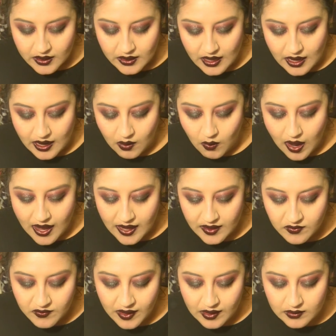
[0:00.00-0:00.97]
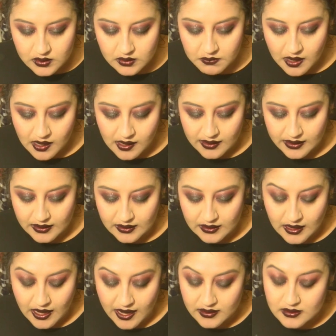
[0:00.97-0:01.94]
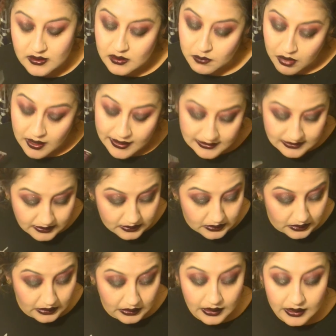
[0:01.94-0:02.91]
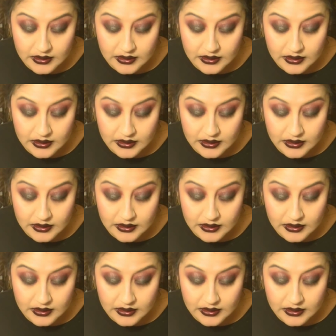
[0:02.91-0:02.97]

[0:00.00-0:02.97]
Now, I found mine at, surprisingly,